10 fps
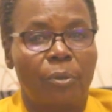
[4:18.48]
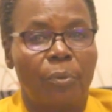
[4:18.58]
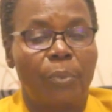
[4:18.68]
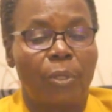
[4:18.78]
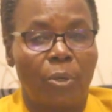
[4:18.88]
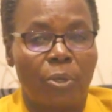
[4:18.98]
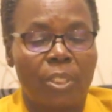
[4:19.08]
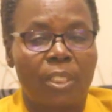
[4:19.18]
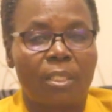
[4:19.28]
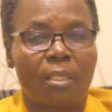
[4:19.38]

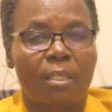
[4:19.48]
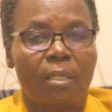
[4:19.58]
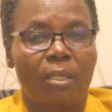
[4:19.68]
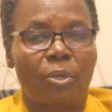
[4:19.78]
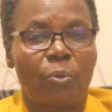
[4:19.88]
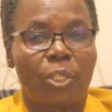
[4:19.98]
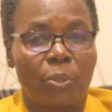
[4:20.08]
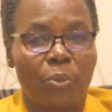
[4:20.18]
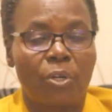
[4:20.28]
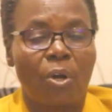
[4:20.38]
because we
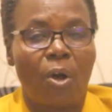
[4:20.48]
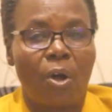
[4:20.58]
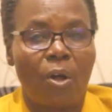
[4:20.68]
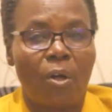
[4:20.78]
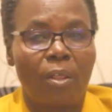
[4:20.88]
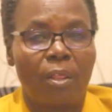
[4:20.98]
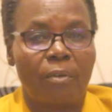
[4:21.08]
sold all